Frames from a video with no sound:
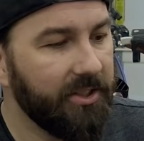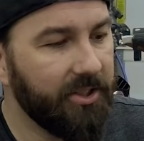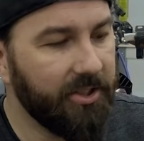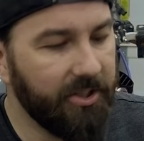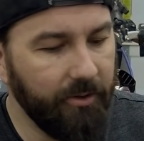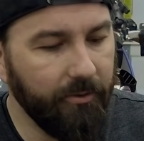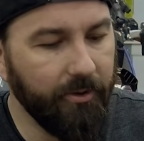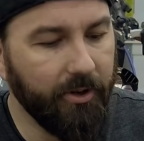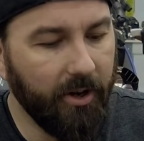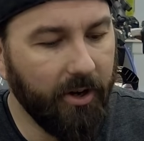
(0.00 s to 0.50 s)

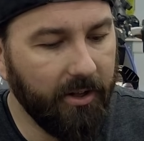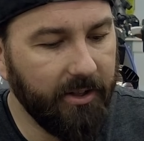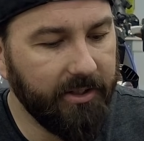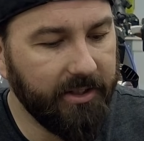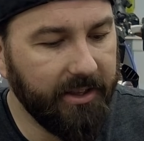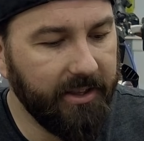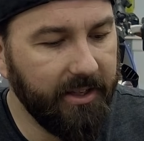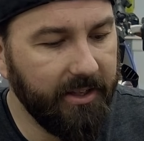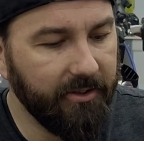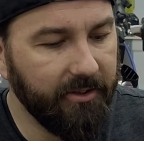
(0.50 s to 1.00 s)
Still, regardless,
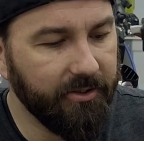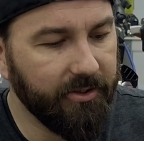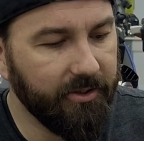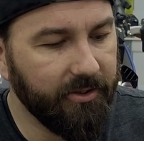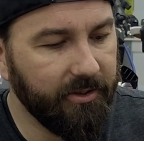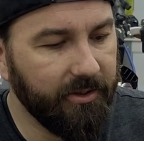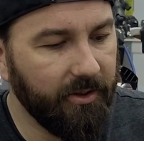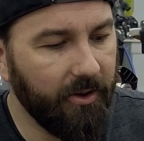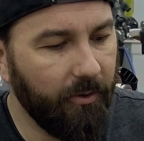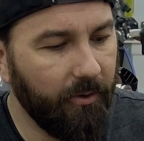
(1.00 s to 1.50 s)
I think
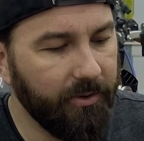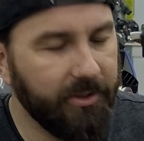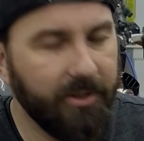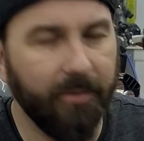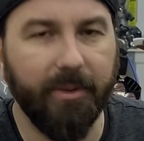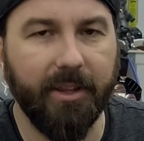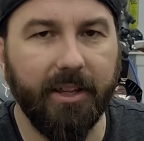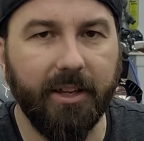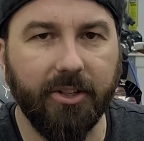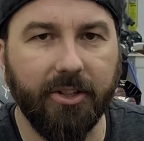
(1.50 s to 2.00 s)
there's always going
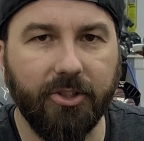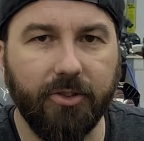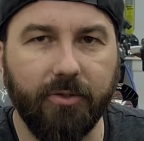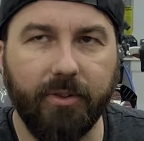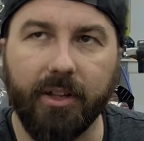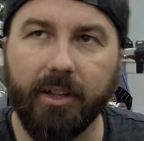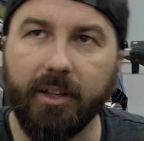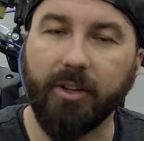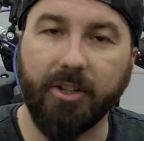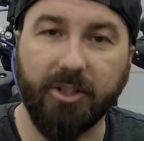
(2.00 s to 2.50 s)
to be the issue
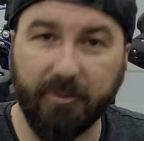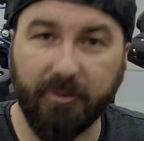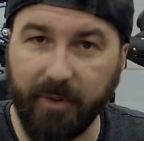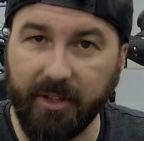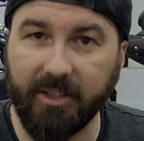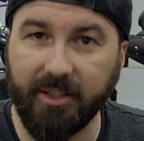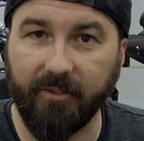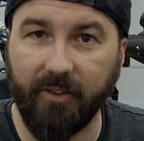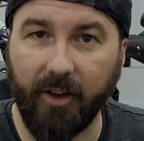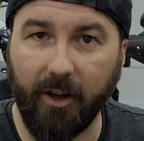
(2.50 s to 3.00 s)
that an
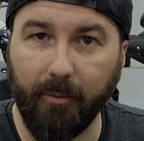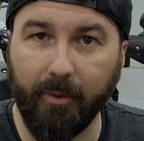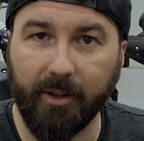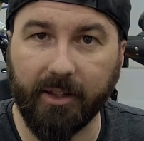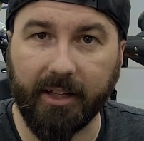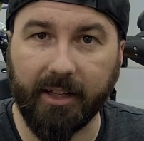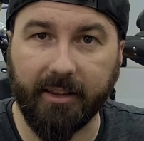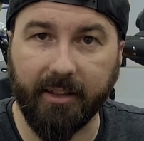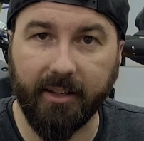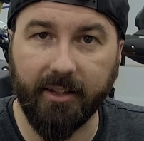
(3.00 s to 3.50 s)
expensive helmet
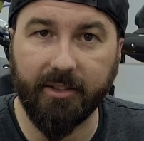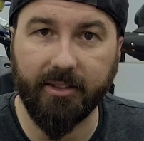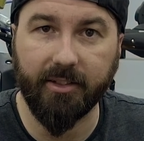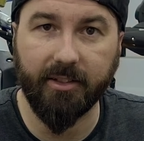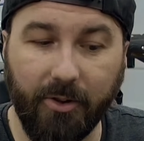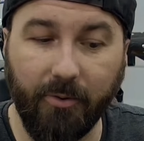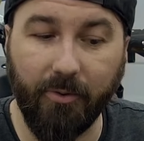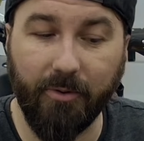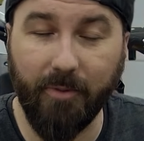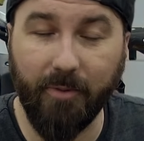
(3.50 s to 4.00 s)
like this,
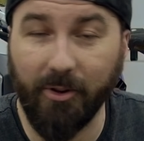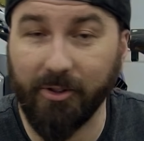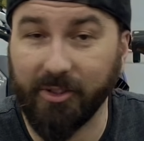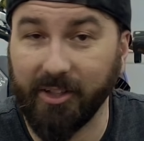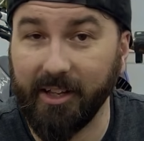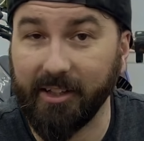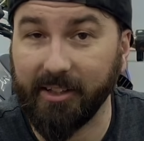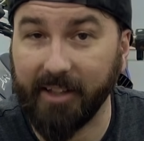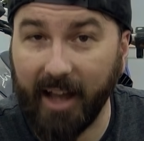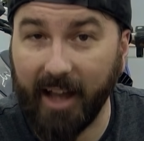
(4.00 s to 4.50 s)
you would most
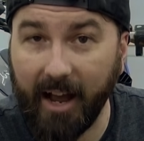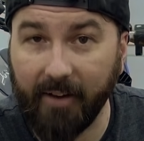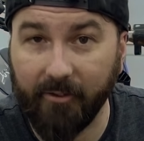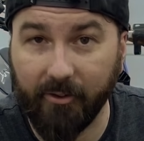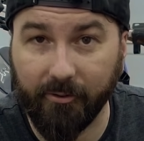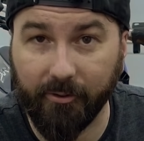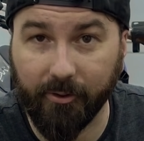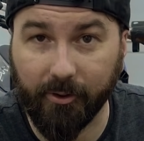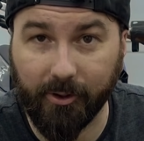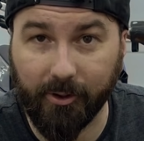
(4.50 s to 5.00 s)
likely have
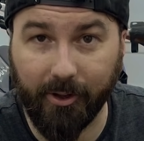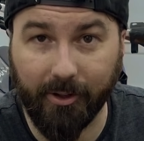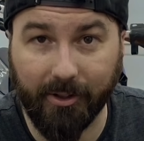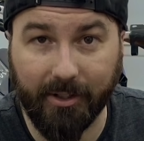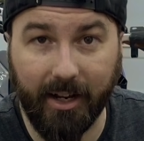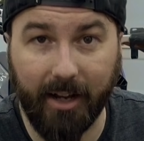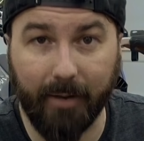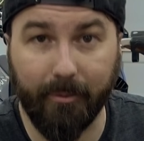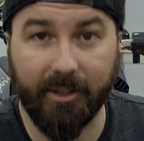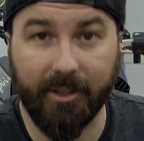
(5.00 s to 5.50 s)
it for a long
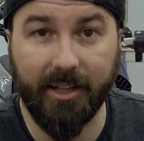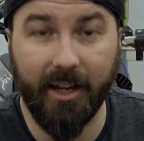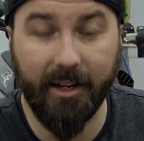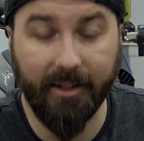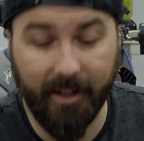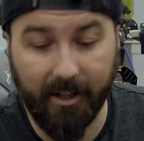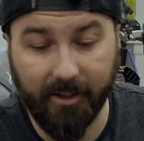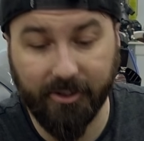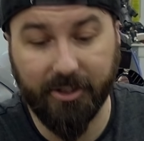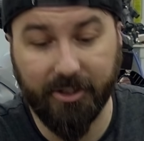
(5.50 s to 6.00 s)
time, and
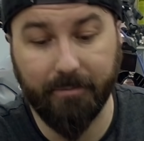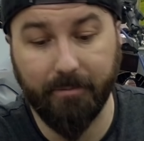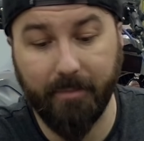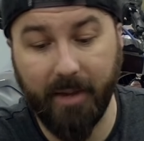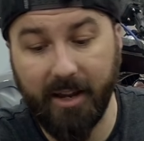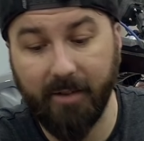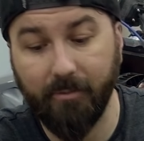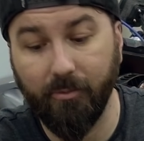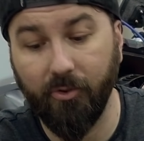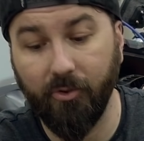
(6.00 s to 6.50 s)
technology
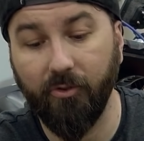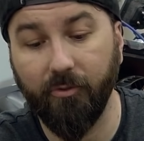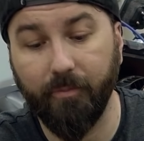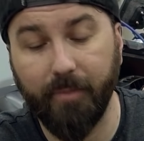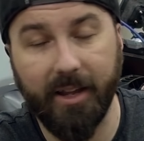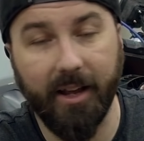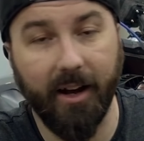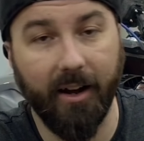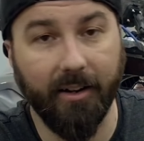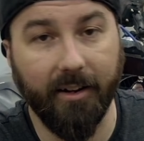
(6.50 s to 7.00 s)
may move
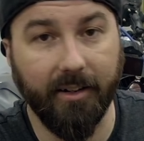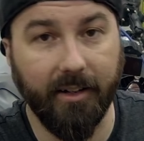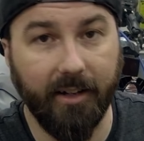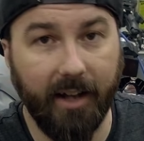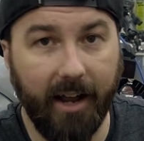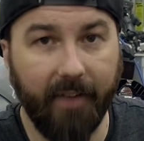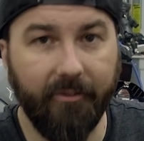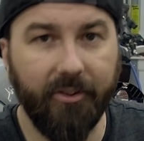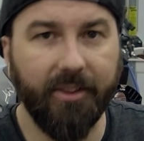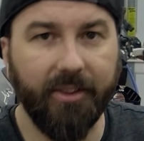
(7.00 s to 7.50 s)
beyond it.
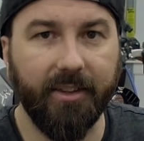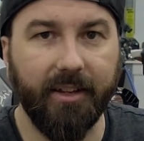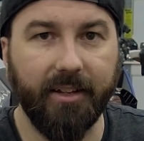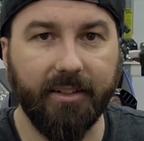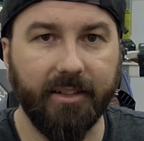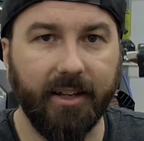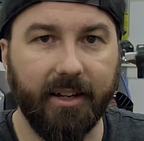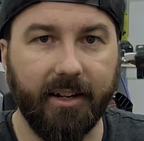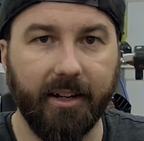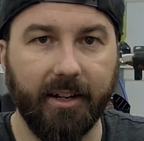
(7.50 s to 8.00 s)
Having
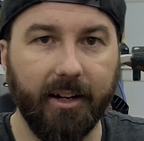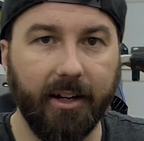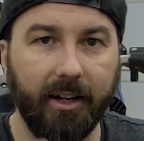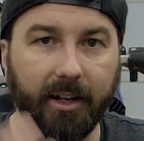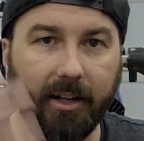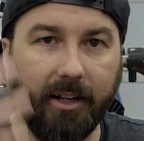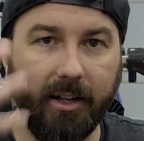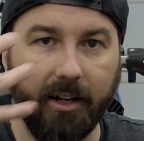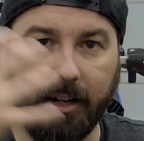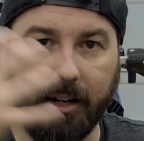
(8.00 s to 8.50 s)
things like
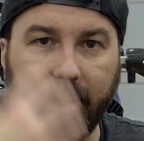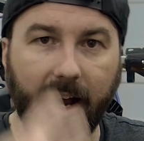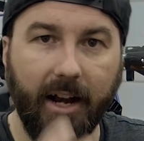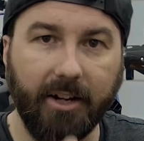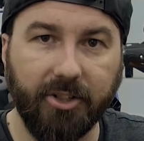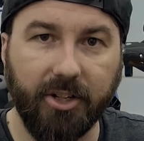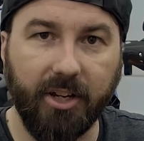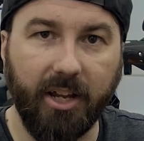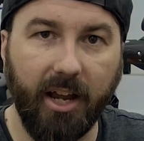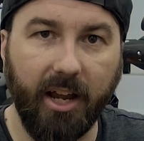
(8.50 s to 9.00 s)
an
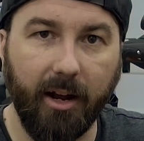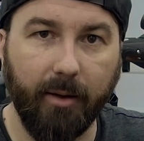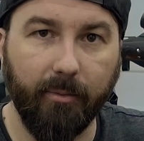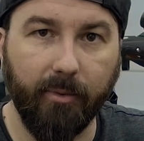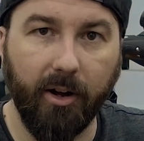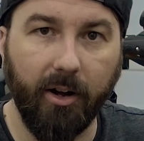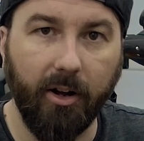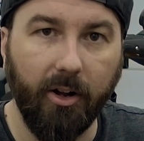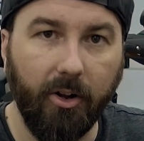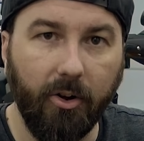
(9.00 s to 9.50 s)
action
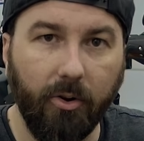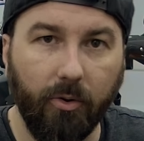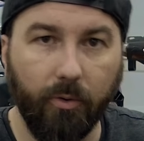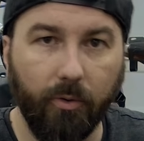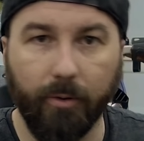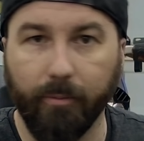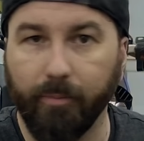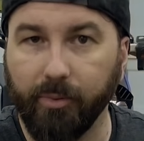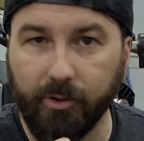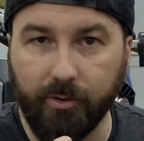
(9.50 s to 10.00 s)
camera
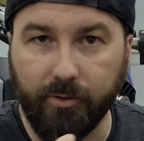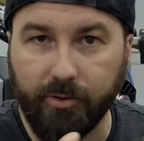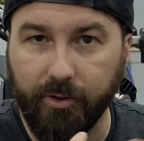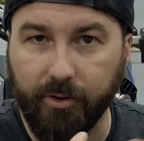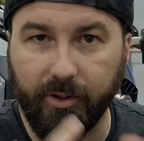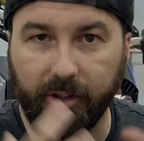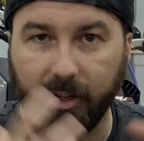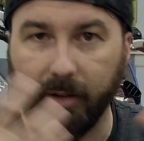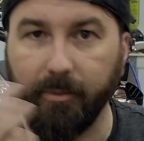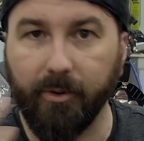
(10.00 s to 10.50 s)
or
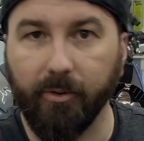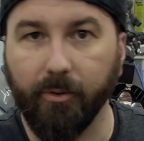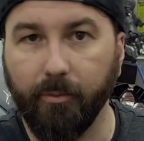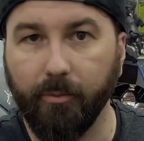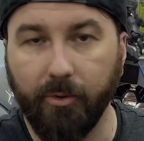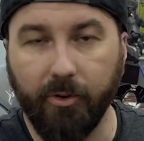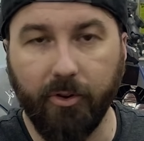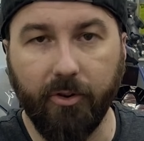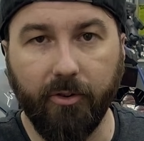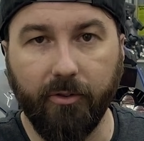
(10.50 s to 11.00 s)
Bluetooth that can be
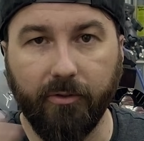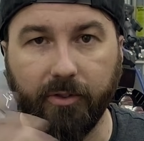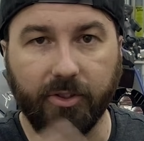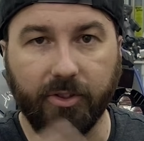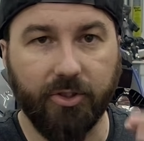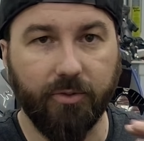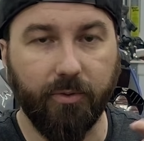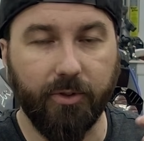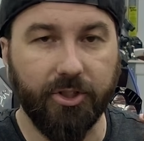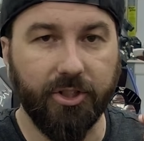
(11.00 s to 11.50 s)
removed and
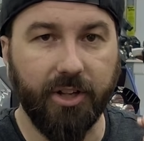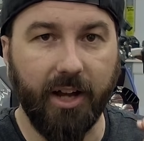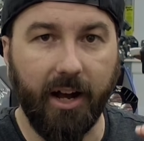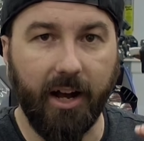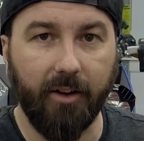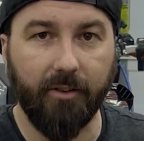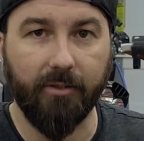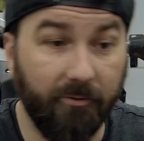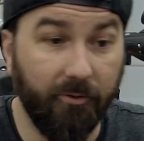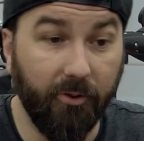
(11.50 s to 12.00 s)
switched
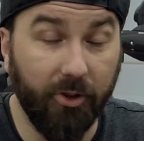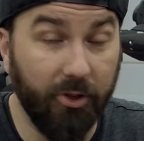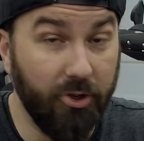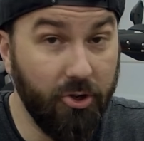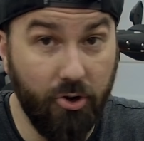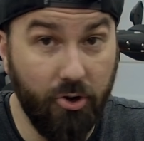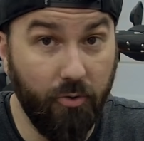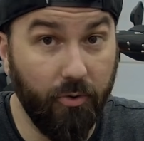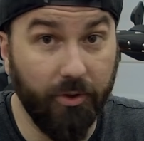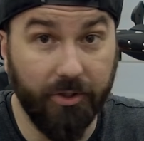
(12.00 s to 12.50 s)
out for the
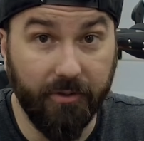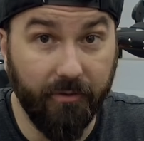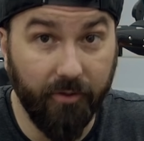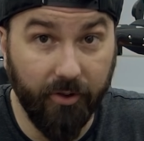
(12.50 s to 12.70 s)
newest